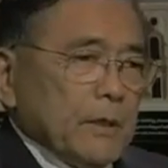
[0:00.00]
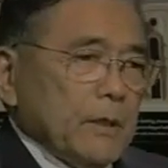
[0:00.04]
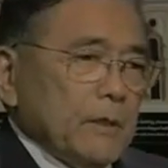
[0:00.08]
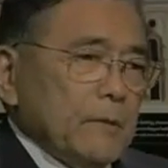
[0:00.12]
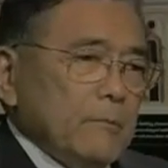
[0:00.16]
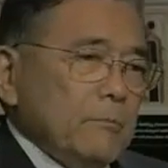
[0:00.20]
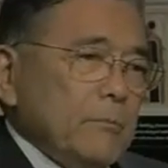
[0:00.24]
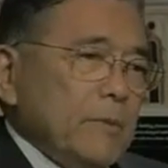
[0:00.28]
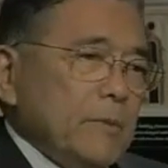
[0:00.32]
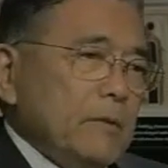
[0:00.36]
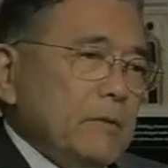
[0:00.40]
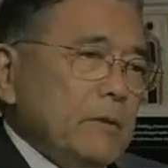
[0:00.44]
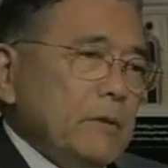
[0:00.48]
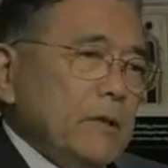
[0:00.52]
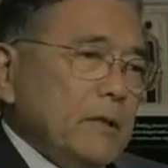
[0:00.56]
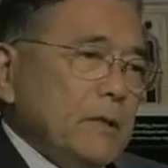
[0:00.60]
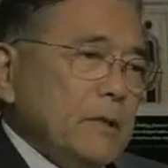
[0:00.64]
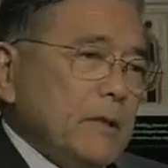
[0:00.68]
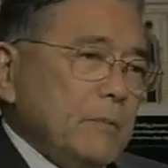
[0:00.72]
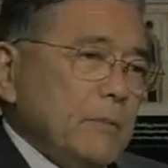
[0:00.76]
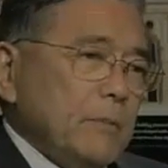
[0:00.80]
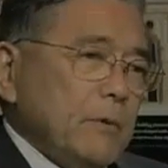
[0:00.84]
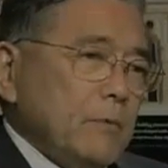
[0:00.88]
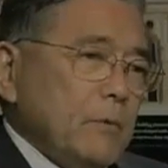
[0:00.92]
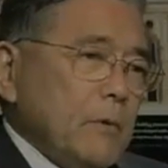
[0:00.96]
in building
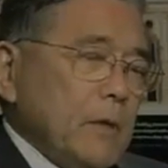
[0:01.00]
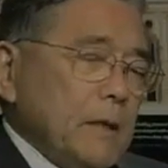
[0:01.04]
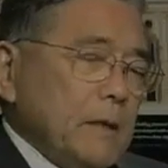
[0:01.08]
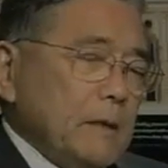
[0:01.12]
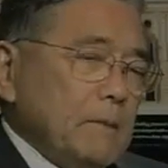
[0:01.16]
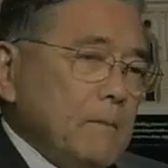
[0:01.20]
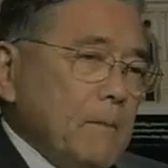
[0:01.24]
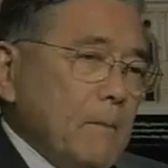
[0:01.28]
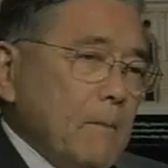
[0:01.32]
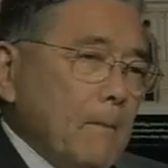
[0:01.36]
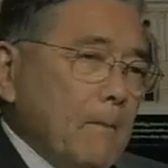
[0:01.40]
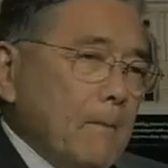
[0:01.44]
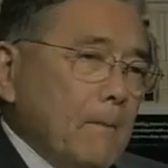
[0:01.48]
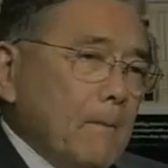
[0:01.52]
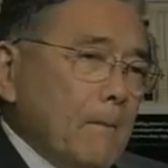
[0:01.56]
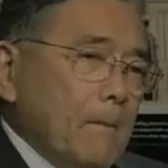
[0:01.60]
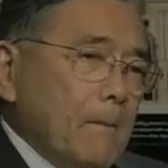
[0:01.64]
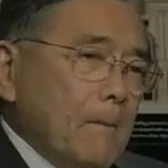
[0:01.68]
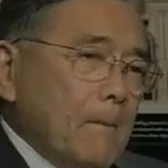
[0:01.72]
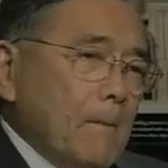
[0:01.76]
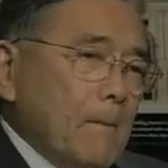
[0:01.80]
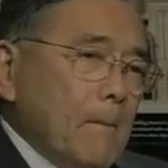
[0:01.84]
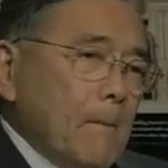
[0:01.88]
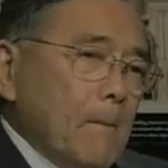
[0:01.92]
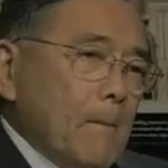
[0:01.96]
number 1.
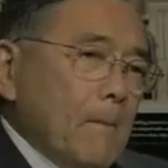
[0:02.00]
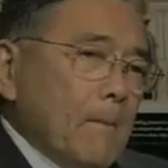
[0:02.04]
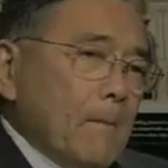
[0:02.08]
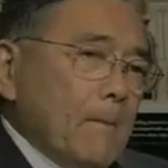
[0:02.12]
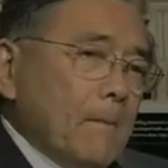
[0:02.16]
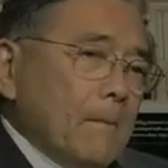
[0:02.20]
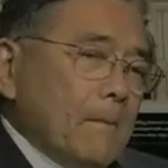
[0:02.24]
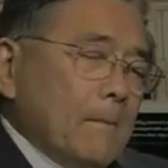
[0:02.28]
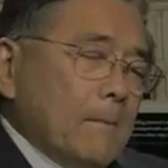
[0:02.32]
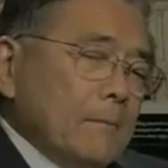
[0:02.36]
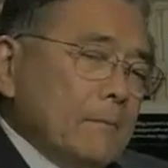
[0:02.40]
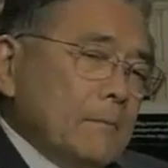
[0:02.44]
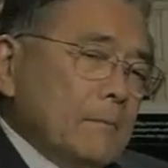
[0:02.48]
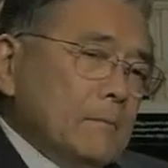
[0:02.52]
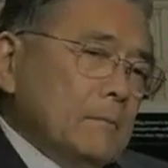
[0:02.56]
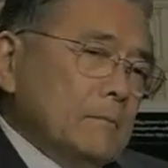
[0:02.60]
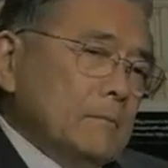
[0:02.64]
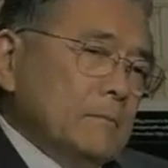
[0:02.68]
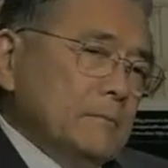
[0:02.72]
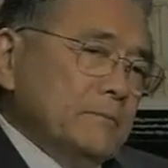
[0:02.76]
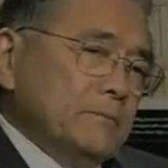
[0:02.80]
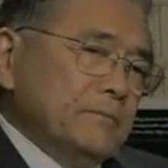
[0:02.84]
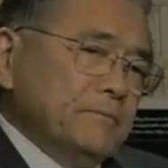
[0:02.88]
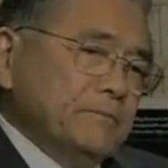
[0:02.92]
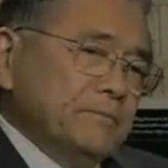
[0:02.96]

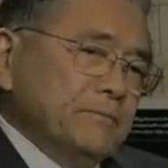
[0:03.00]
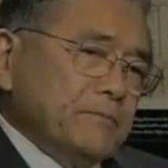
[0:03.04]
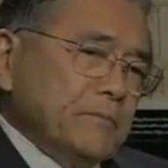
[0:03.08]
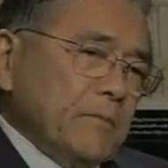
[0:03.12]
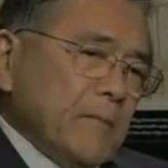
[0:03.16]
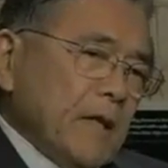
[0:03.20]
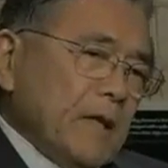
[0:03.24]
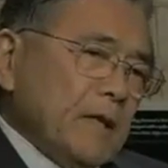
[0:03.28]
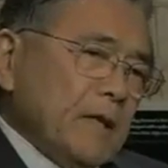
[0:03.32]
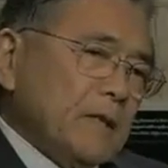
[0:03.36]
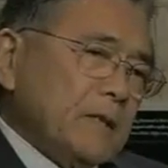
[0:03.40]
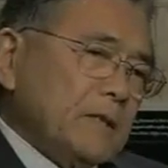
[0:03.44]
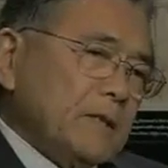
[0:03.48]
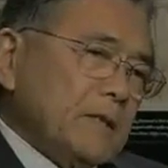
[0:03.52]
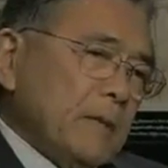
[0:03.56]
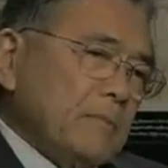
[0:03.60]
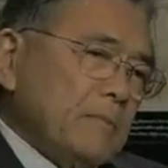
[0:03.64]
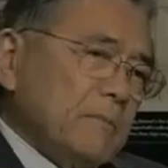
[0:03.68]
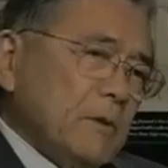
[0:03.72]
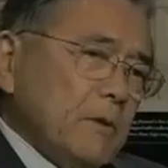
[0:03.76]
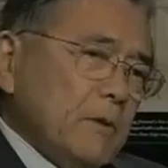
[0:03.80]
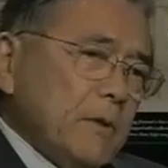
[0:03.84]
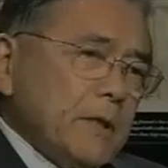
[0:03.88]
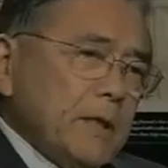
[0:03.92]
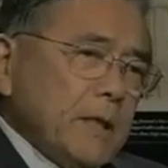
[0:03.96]
And as
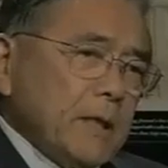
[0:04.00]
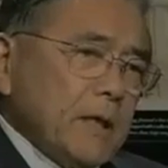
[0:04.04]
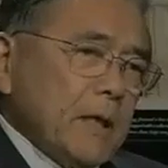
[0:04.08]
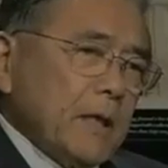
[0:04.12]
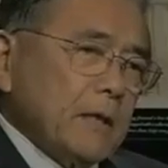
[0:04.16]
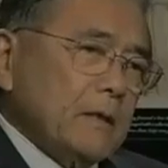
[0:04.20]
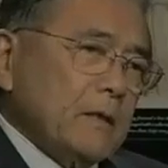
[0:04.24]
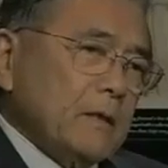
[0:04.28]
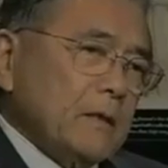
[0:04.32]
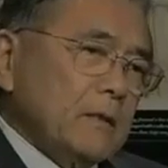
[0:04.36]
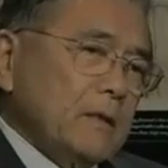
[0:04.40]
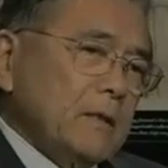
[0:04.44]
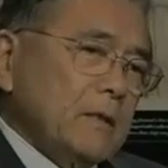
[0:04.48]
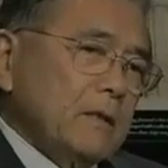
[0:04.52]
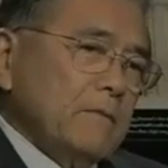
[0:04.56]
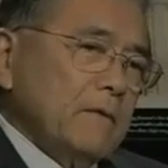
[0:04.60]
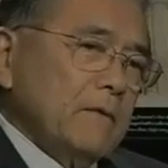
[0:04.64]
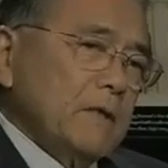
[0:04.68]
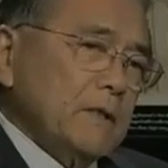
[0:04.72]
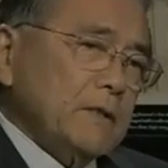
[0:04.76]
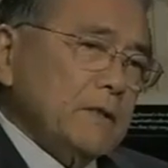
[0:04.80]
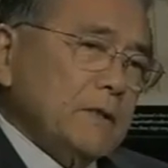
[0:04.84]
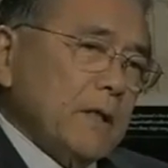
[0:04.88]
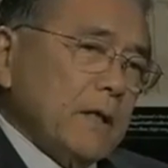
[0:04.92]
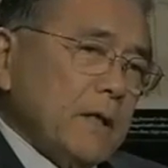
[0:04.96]
I'm looking at the
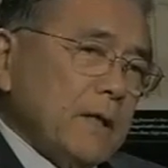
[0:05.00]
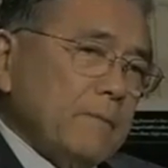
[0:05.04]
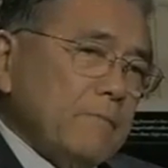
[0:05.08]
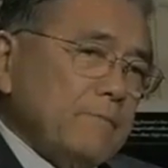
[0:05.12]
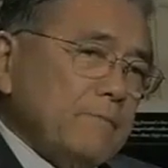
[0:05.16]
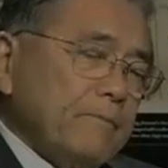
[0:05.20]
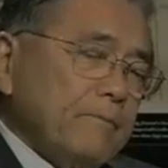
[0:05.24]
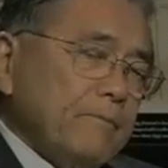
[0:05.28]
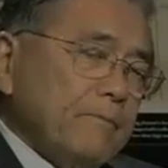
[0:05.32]
TV set,